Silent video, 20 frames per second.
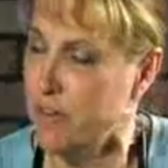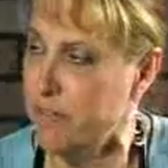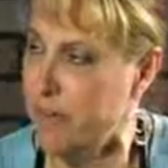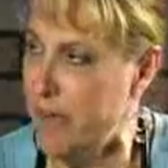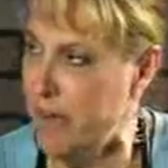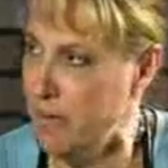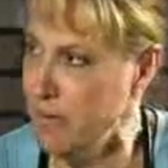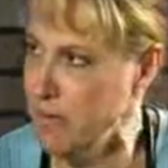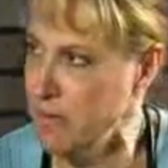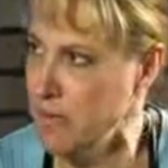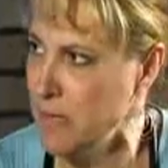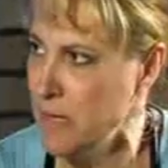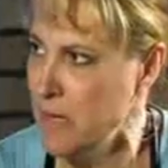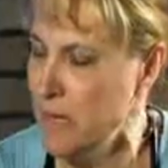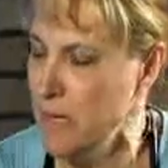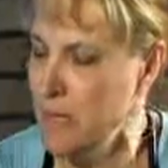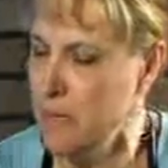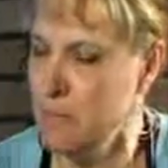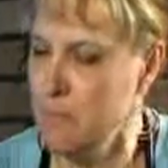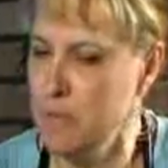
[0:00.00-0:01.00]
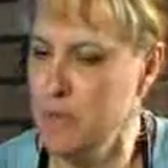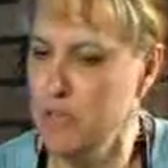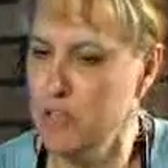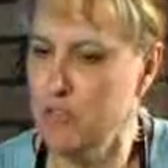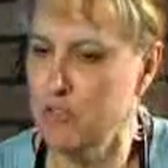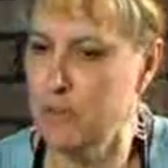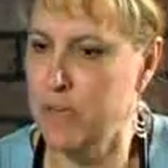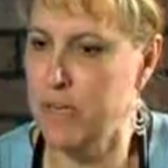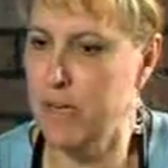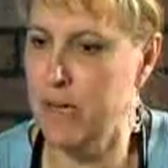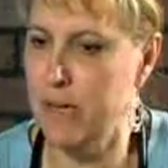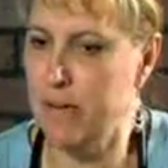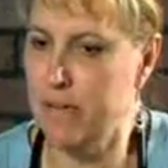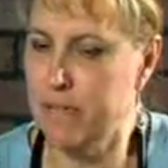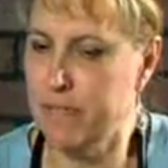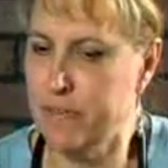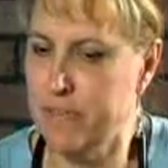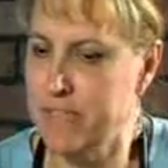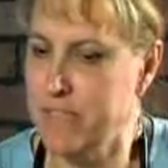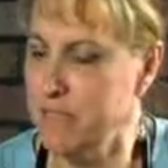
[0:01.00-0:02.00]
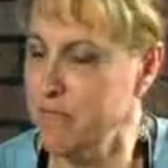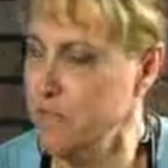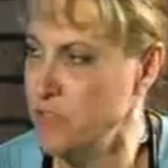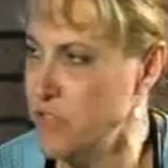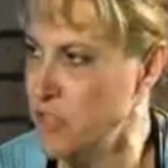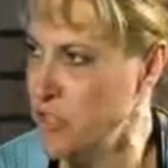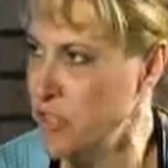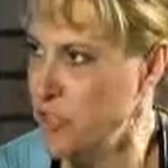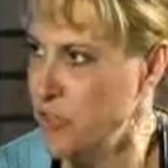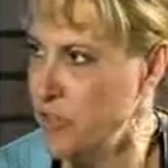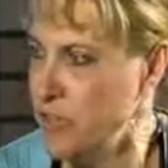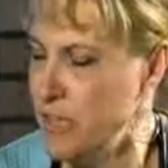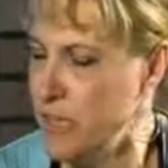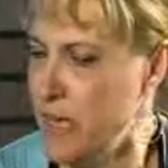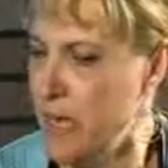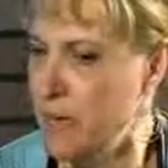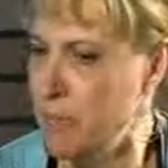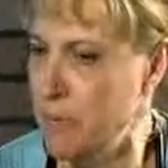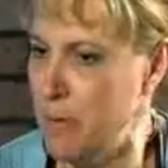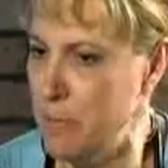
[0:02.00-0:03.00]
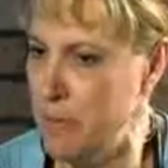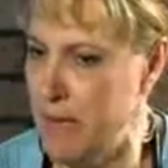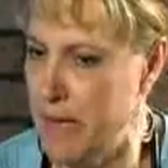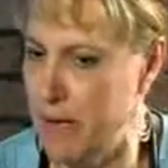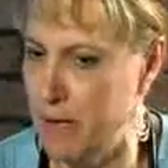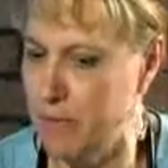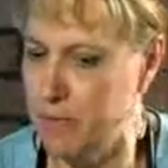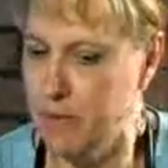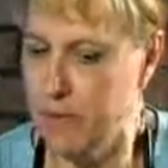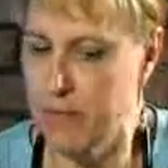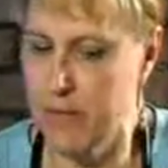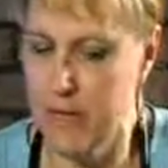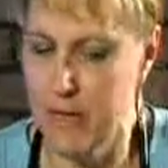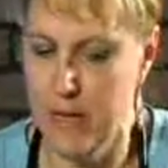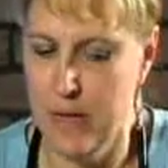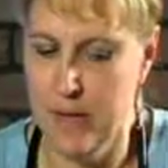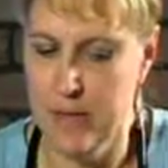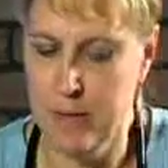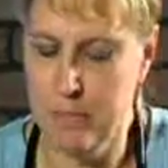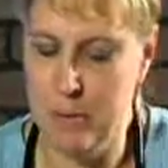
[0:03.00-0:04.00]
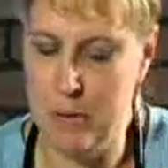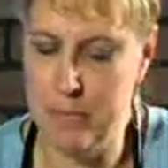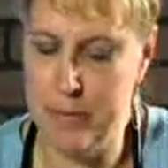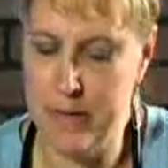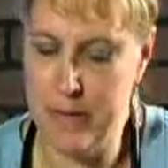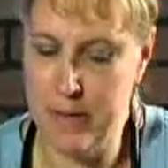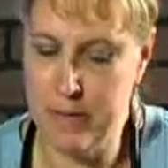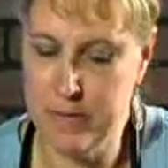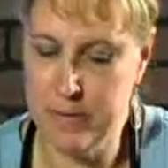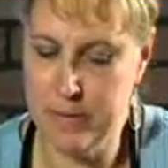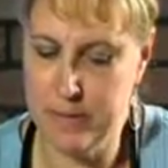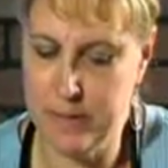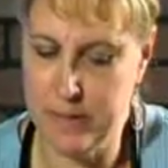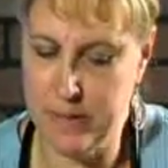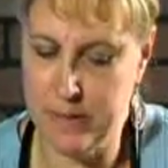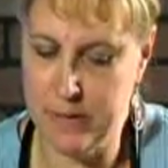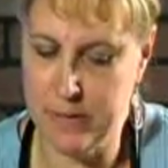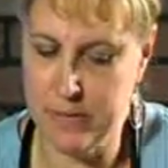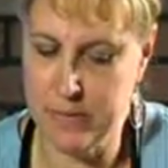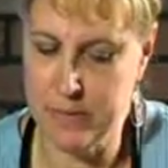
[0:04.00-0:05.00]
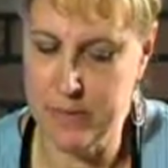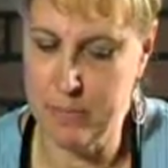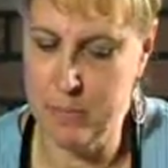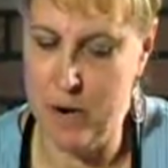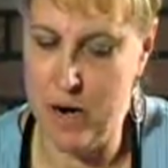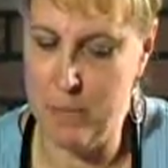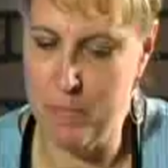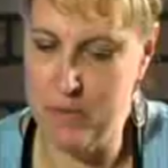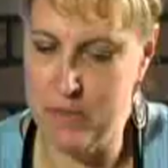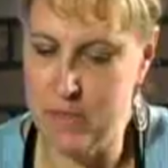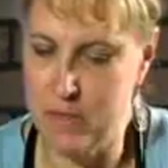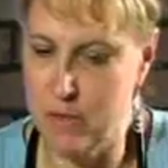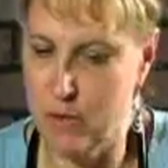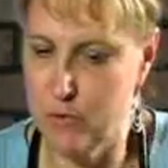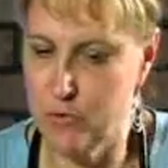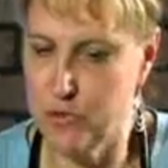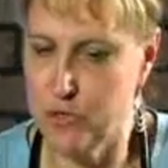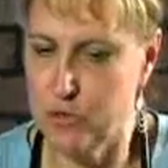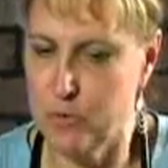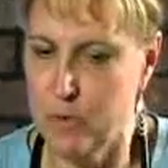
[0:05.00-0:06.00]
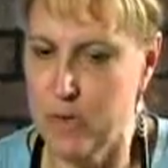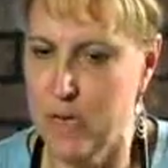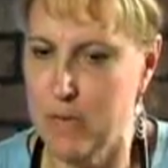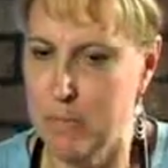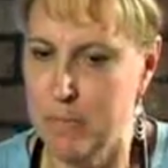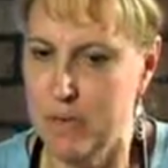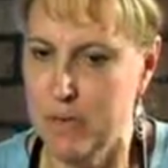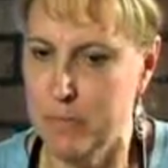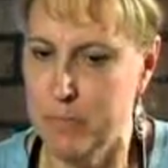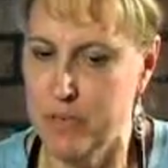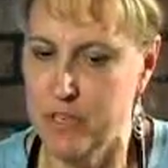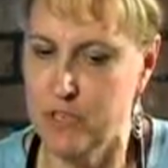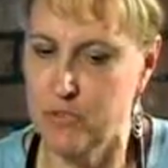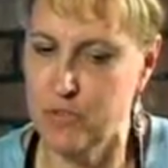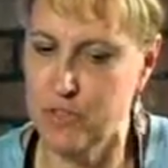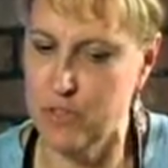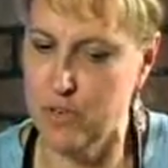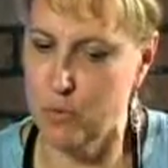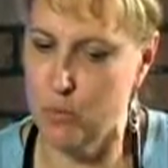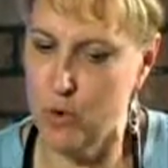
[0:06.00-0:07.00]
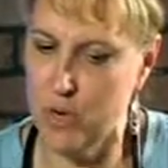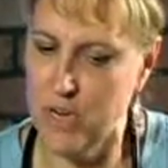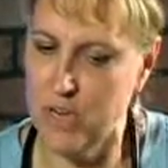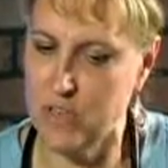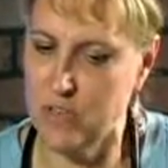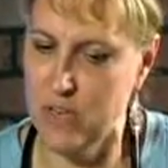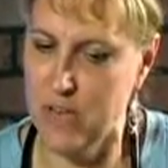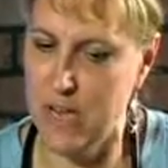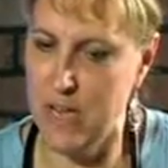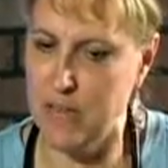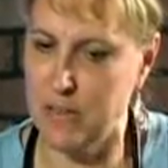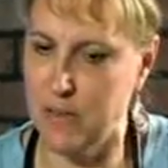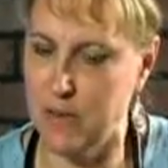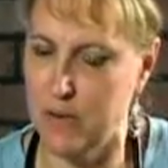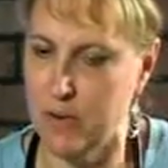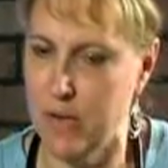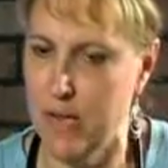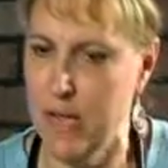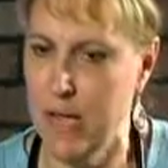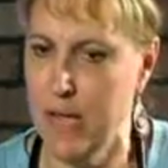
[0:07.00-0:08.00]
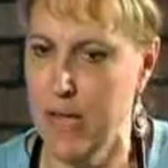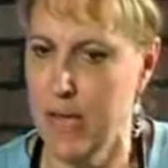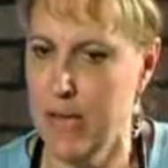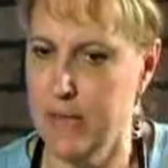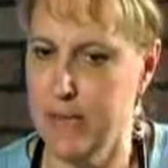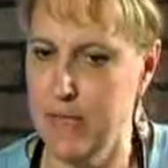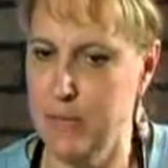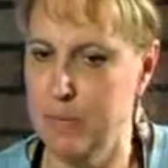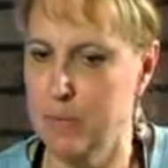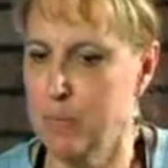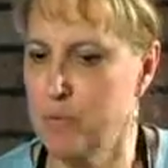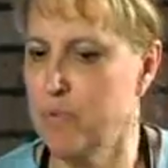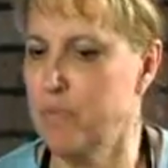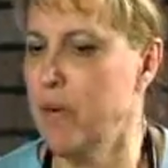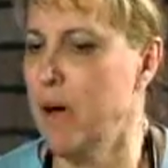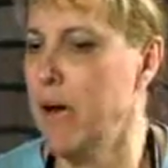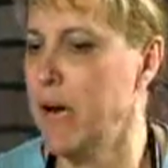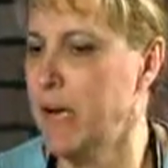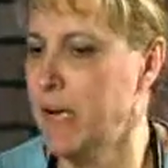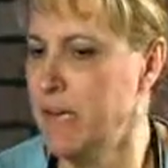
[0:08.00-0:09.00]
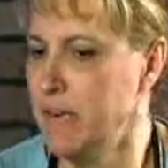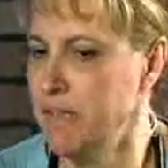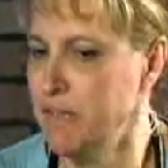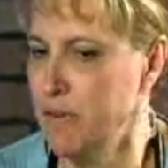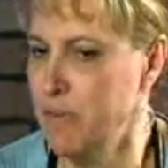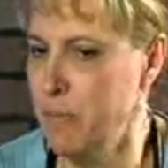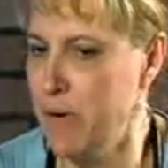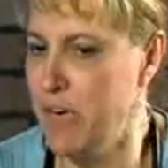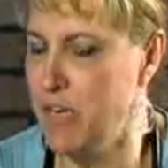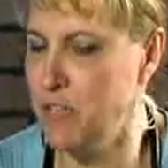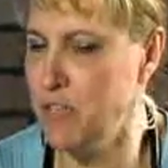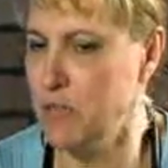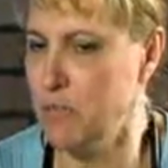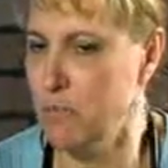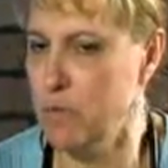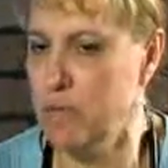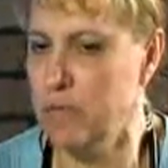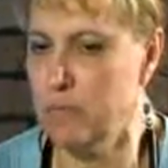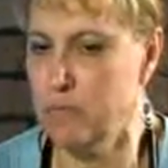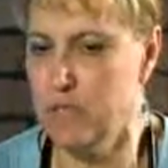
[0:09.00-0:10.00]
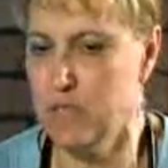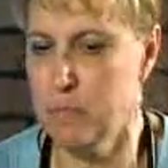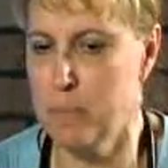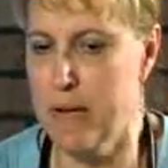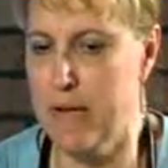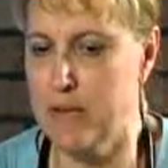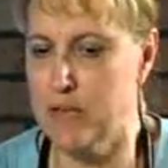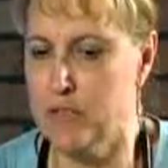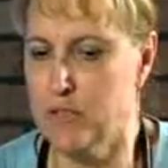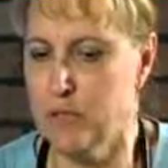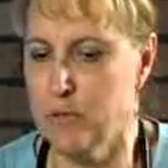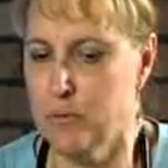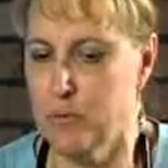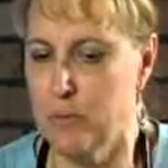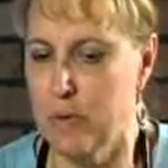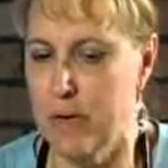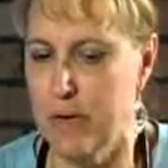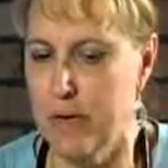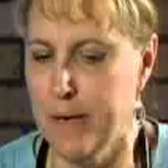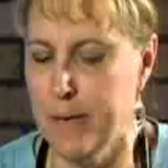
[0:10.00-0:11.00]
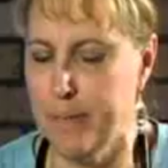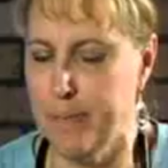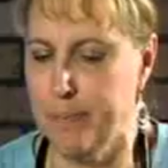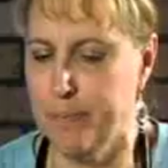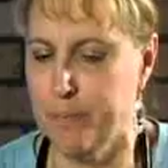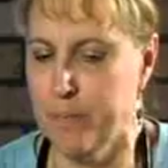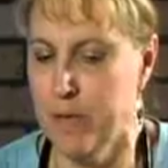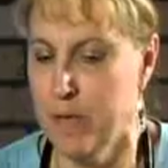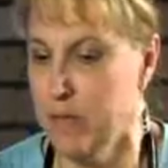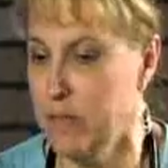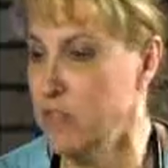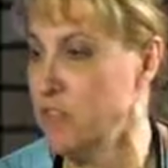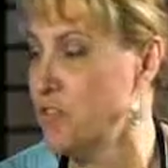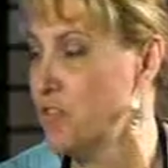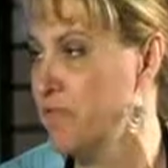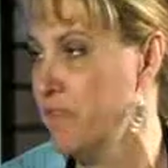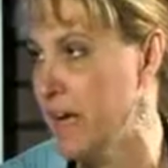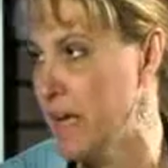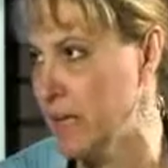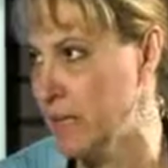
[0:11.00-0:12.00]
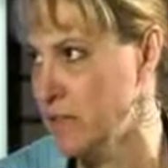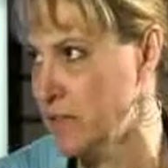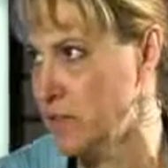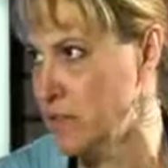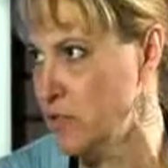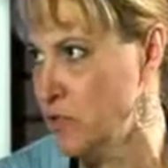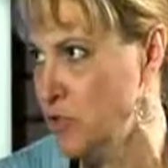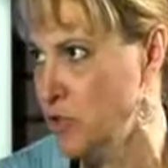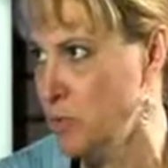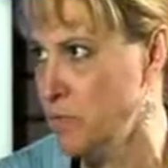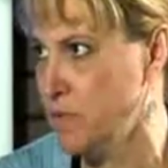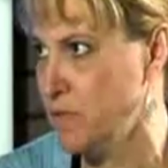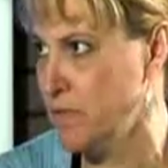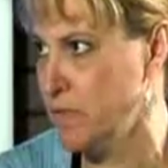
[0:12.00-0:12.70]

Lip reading: of Health, Ministry of Civil Security, and Public Health, the public health departments. And those three ministries are working together, and they've been providing information with respect to the surveillance, in terms